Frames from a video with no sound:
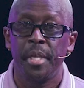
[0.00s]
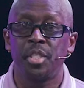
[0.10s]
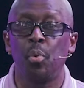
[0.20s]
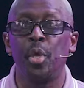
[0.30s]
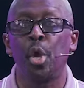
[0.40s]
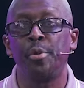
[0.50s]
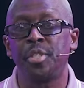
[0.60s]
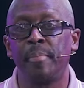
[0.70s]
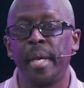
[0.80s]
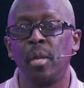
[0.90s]
So we
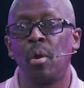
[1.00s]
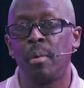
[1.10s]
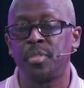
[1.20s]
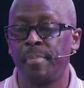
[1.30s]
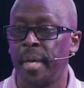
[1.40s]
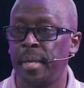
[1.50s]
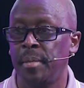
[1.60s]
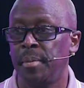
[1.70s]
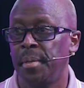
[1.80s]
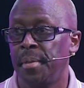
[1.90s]
hurt somebody, harm
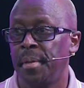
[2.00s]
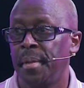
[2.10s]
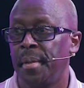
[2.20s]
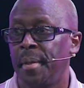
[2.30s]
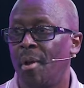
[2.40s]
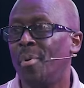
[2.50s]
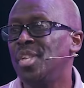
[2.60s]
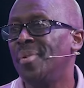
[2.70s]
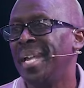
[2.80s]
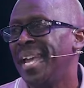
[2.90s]
somebody. Oh,
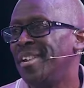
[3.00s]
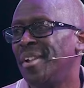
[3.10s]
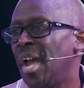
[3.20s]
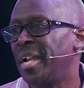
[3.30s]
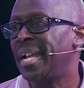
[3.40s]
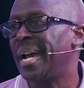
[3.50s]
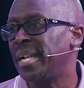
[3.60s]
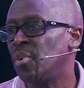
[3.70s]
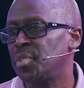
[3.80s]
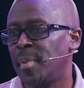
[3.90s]
well,
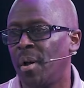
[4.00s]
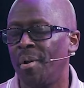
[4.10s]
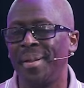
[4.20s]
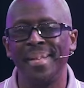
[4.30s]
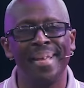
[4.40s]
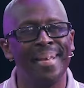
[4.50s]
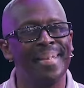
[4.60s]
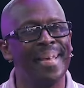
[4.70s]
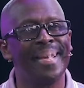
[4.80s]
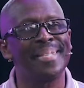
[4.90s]
God knows my heart. Yeah,
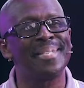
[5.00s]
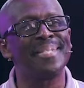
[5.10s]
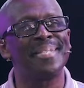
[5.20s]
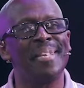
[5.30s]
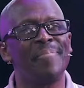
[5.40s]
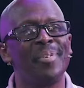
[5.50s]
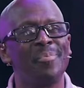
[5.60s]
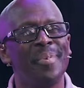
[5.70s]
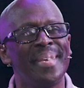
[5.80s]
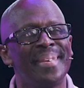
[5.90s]
yeah, and it's deceitful
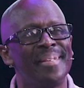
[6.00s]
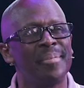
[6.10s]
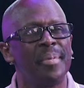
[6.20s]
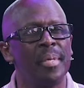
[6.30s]
and wicked.